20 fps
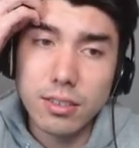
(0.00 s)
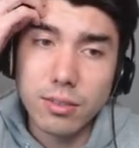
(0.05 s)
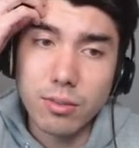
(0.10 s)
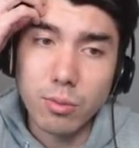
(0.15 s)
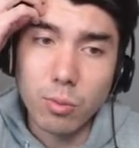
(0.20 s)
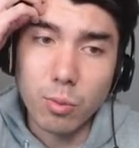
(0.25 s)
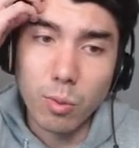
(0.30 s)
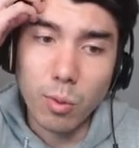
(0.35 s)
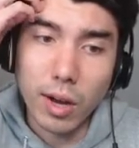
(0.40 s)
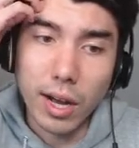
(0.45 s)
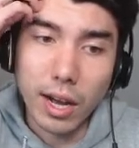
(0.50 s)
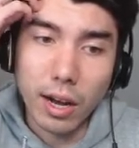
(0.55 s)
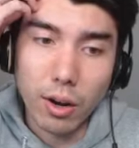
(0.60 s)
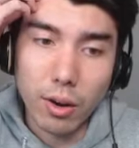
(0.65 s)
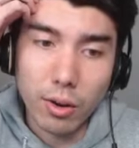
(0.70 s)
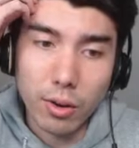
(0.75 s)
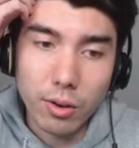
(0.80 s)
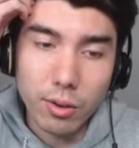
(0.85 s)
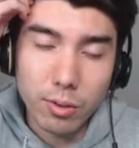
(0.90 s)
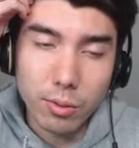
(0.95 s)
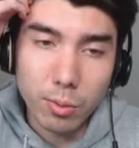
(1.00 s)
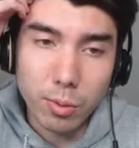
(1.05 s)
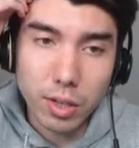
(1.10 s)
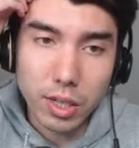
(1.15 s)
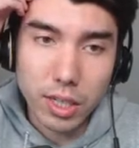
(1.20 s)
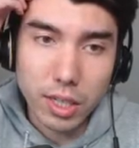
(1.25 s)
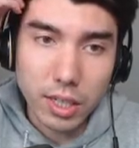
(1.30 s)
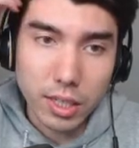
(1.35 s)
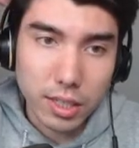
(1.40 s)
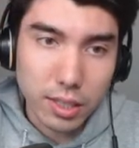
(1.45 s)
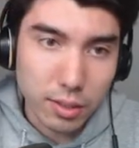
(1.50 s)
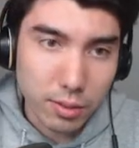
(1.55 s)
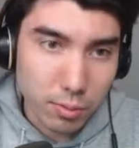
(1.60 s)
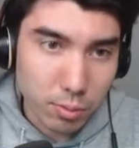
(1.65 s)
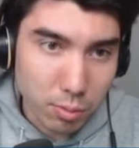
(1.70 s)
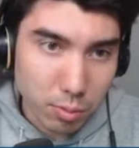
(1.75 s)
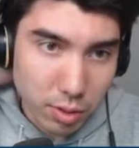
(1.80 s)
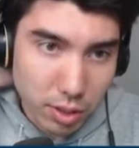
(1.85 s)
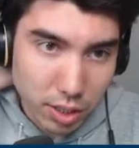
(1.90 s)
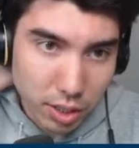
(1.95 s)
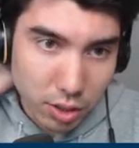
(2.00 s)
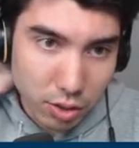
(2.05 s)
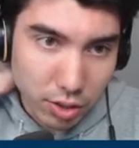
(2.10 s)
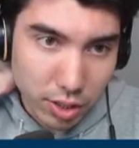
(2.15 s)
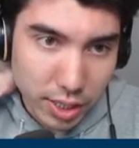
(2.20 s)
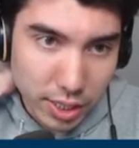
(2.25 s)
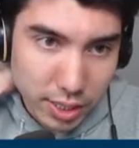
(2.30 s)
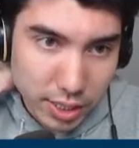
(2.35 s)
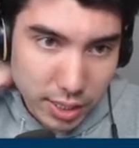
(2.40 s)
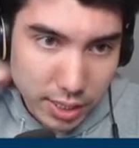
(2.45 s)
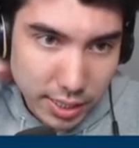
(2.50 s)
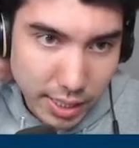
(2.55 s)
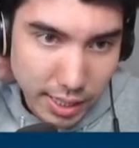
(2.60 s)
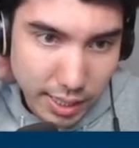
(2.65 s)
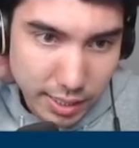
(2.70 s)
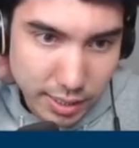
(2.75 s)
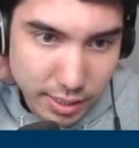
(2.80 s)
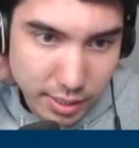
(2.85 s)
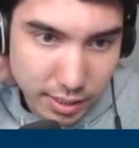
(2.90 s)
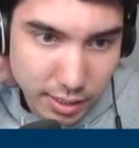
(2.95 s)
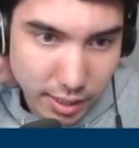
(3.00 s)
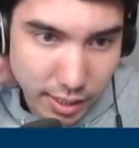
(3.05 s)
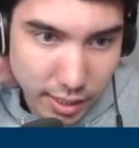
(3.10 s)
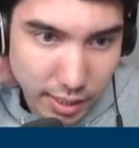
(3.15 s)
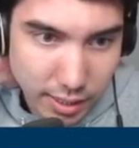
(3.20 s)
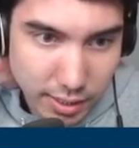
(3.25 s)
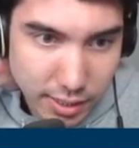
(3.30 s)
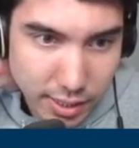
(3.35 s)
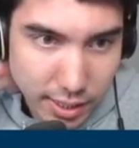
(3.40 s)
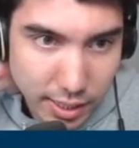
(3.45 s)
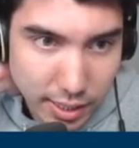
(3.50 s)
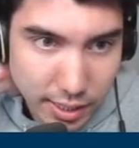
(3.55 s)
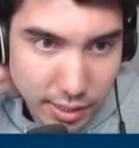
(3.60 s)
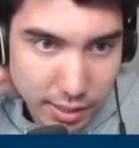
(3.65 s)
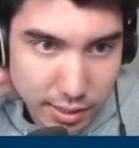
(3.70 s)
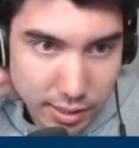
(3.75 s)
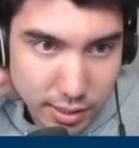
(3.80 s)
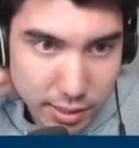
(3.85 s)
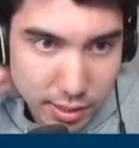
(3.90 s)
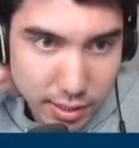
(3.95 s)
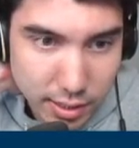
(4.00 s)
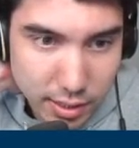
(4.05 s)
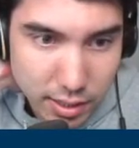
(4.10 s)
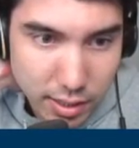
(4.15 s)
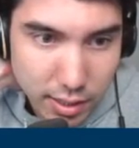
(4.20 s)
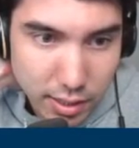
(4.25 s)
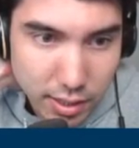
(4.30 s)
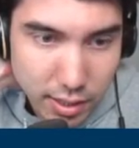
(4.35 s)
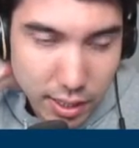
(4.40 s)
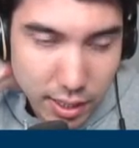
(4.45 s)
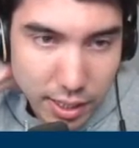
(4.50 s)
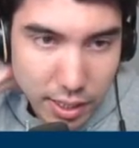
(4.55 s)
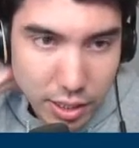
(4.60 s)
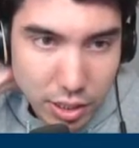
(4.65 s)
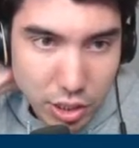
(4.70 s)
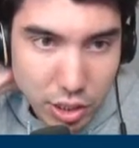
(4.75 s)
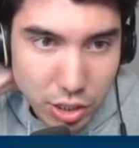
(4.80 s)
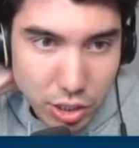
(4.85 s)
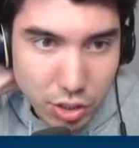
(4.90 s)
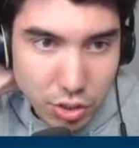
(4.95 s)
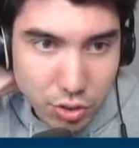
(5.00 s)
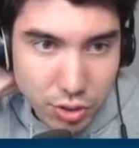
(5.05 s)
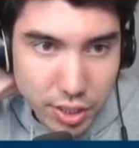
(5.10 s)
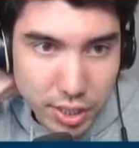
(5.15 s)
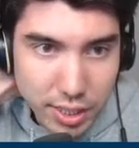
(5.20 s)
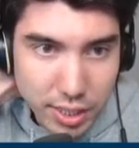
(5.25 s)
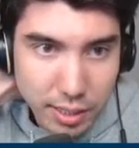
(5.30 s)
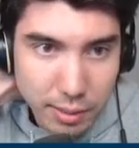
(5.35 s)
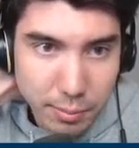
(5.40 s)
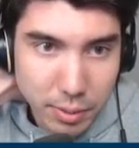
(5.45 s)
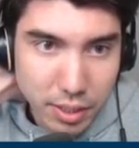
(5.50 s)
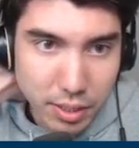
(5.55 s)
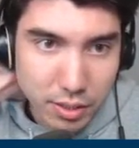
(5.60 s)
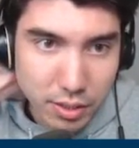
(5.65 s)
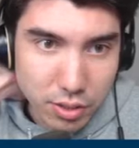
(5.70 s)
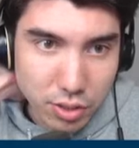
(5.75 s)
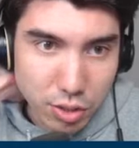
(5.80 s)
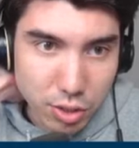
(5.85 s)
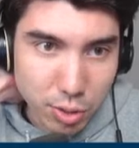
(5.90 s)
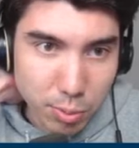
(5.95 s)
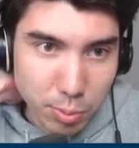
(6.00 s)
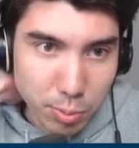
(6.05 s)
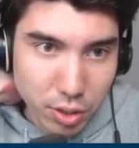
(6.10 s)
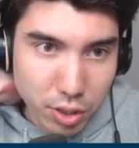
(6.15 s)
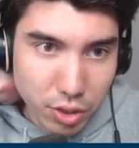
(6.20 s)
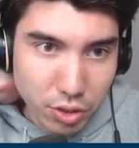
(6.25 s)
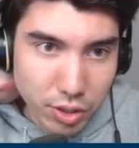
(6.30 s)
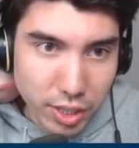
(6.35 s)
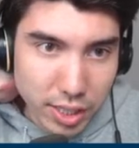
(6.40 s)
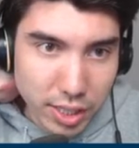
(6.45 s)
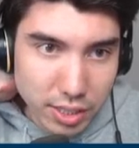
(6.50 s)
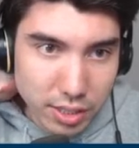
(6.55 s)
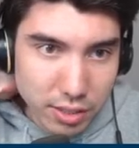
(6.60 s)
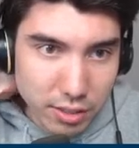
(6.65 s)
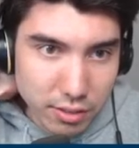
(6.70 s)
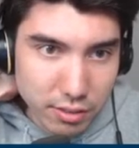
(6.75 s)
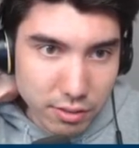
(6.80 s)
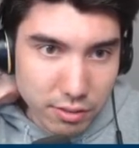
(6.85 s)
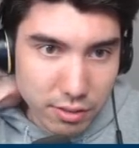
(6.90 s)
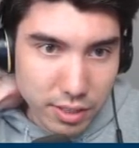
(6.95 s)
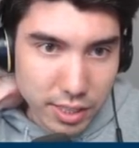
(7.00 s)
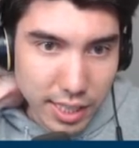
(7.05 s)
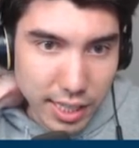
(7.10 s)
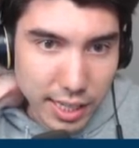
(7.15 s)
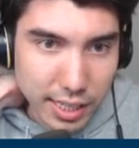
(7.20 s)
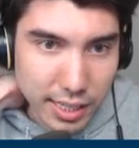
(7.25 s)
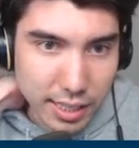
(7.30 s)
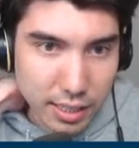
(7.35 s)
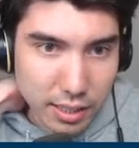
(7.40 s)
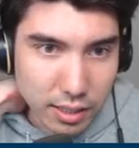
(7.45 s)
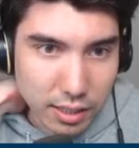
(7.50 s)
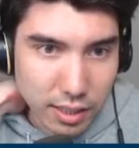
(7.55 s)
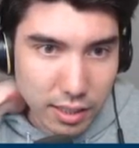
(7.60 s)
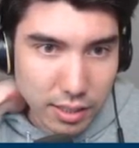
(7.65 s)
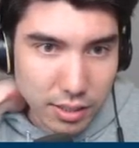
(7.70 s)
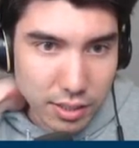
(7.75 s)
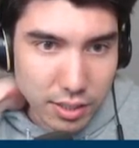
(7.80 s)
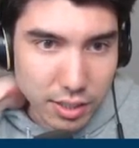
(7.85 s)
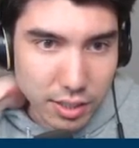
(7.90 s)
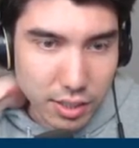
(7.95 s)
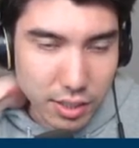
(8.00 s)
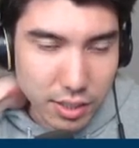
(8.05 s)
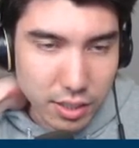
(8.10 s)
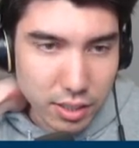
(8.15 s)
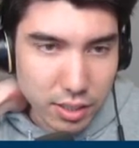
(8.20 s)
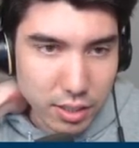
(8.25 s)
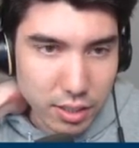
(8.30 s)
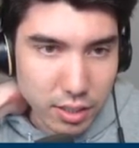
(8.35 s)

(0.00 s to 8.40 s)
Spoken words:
Wow. What a crazy tactic. Knight takes h3. I mean, super aggressive attacking lines here.